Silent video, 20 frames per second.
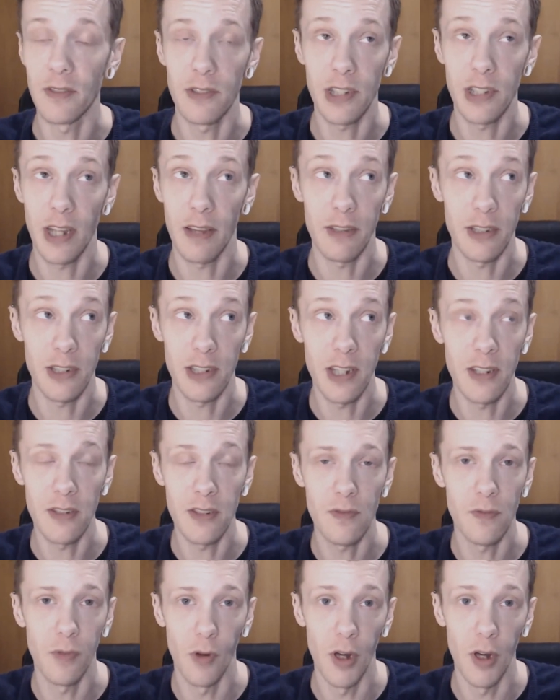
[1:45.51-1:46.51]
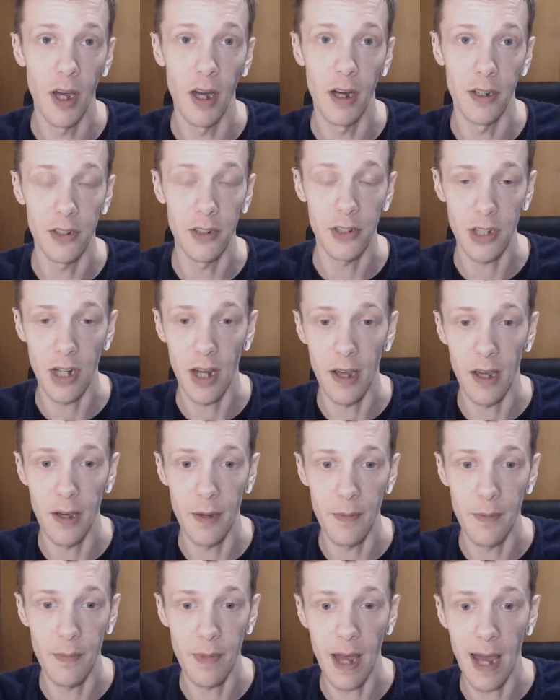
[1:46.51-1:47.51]
say, since Voyage.
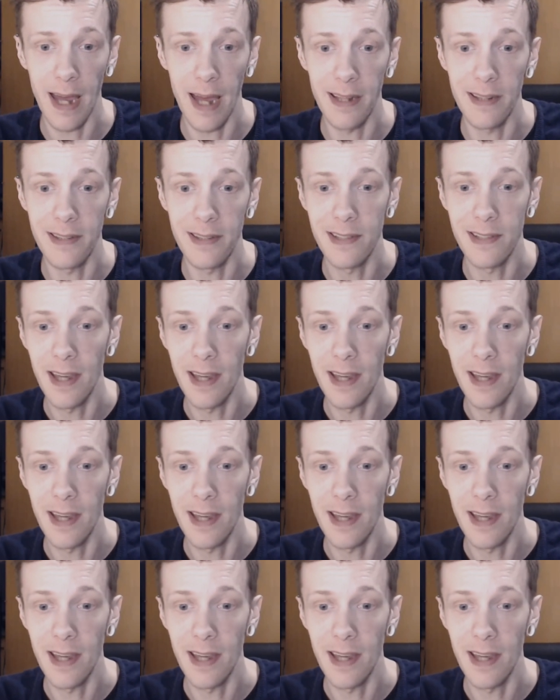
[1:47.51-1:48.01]
Um, and